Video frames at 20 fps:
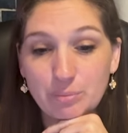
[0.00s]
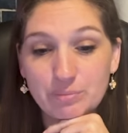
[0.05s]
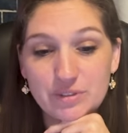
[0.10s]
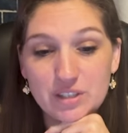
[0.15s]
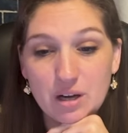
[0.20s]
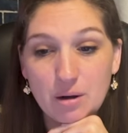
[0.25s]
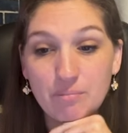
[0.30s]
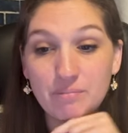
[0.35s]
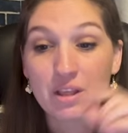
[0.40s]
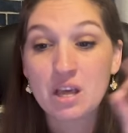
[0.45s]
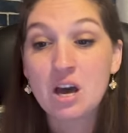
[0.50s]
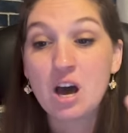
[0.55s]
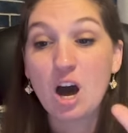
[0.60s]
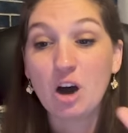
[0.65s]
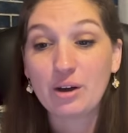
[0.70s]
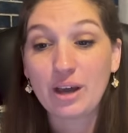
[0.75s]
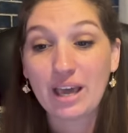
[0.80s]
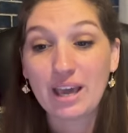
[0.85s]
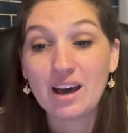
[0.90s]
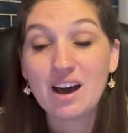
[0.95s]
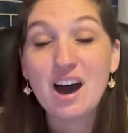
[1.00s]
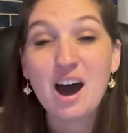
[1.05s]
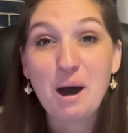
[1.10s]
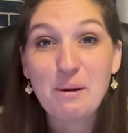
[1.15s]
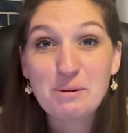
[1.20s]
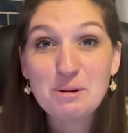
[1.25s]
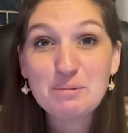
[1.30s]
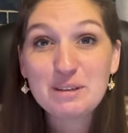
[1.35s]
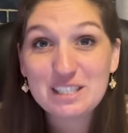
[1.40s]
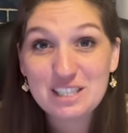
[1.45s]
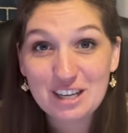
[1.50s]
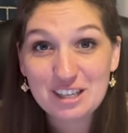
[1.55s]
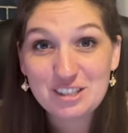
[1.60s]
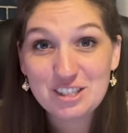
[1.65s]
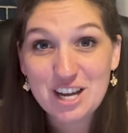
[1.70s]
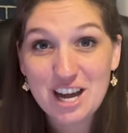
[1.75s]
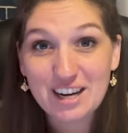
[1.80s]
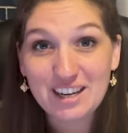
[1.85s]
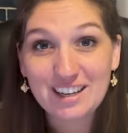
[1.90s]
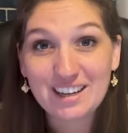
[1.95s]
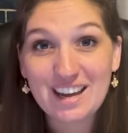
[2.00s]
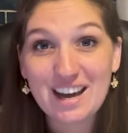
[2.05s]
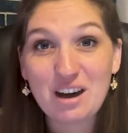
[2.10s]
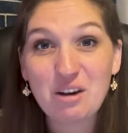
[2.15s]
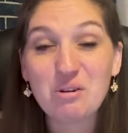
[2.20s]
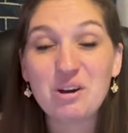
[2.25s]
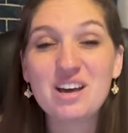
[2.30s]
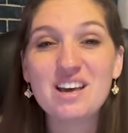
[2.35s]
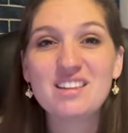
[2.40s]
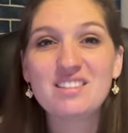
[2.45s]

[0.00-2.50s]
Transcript: So, okay, I'm gonna be done chatting now.